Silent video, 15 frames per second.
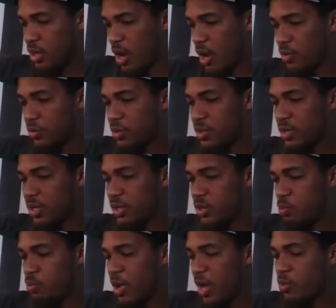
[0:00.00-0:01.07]
I don't think that's
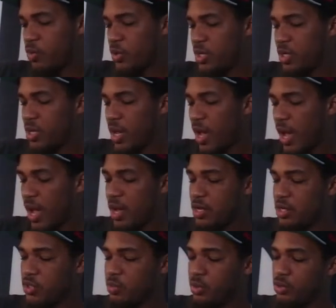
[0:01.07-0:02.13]
back when he had
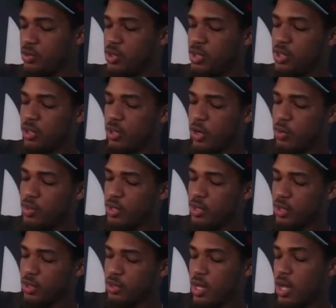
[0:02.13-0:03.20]
his blue G T R,
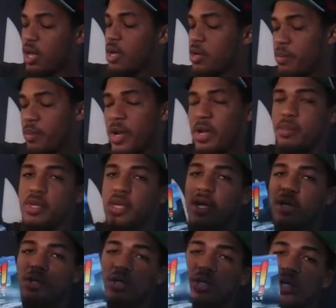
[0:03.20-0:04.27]
because uh, it might be
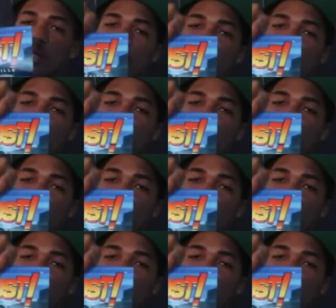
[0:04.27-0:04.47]
actually.